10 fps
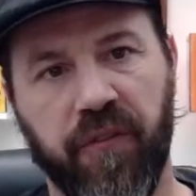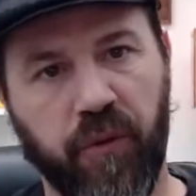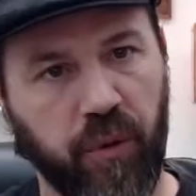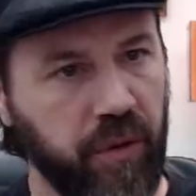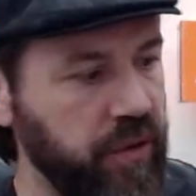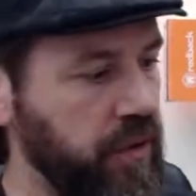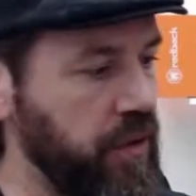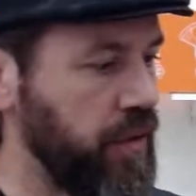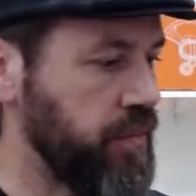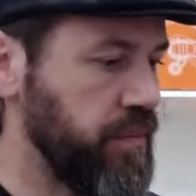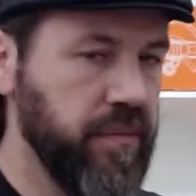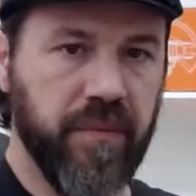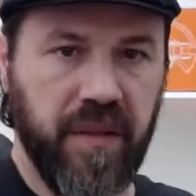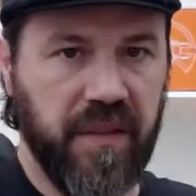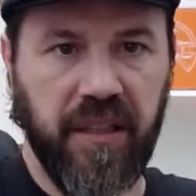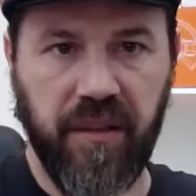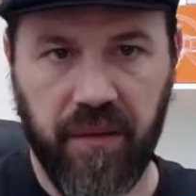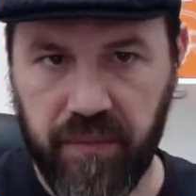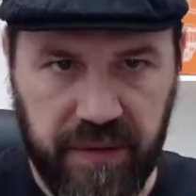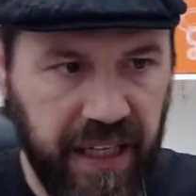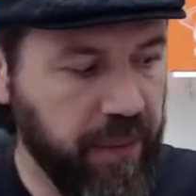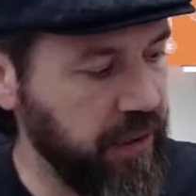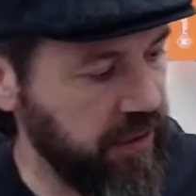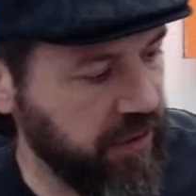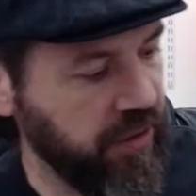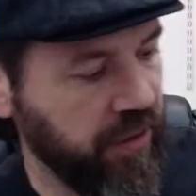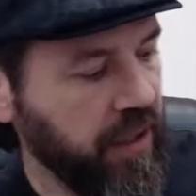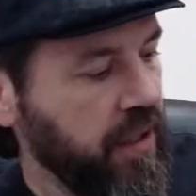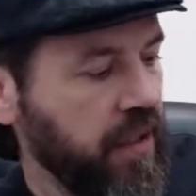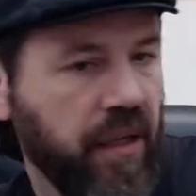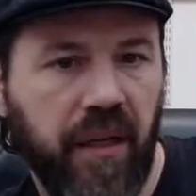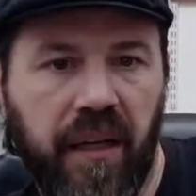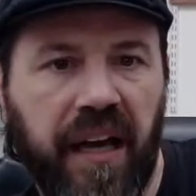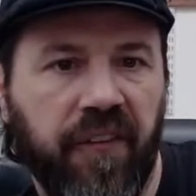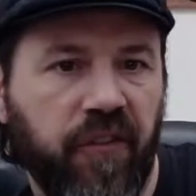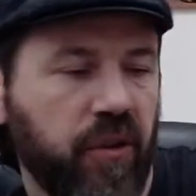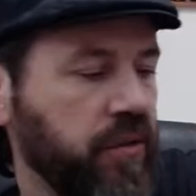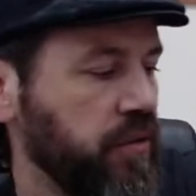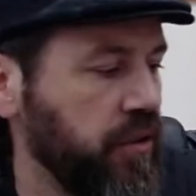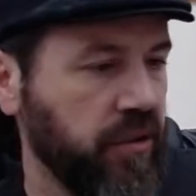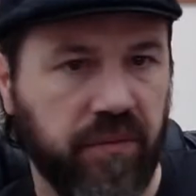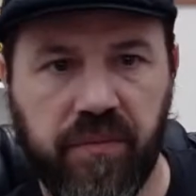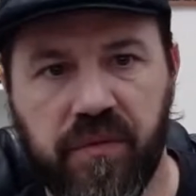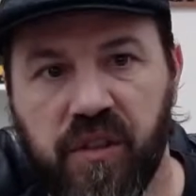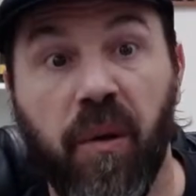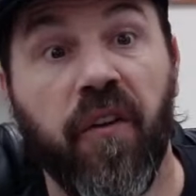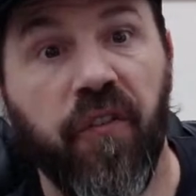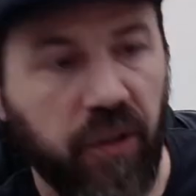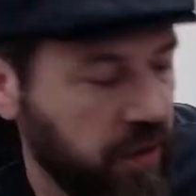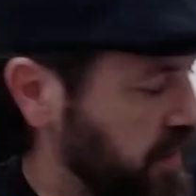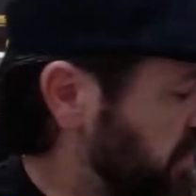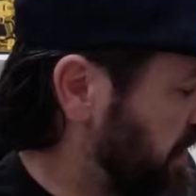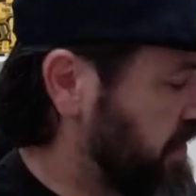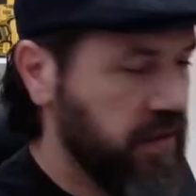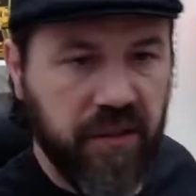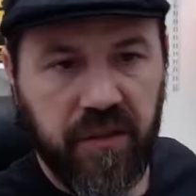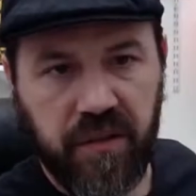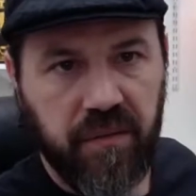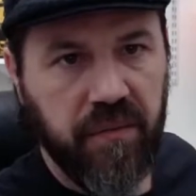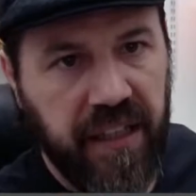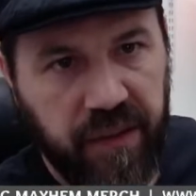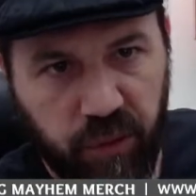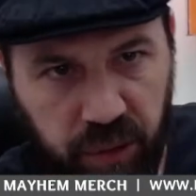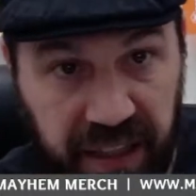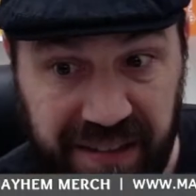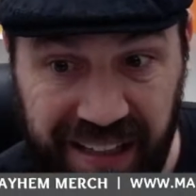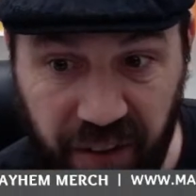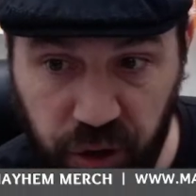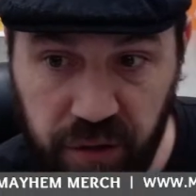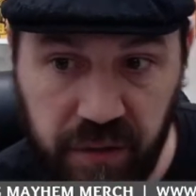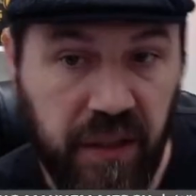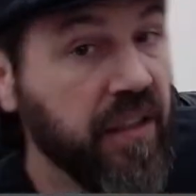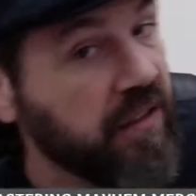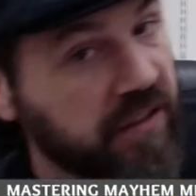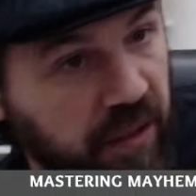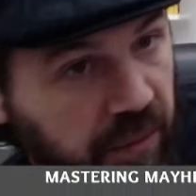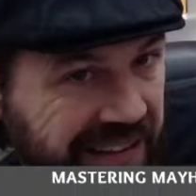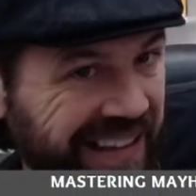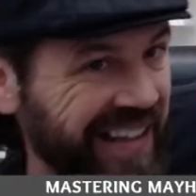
for your let's say your tablet or your uh, iPhone or your smartphone let's say since not everyone has an iPhone some like the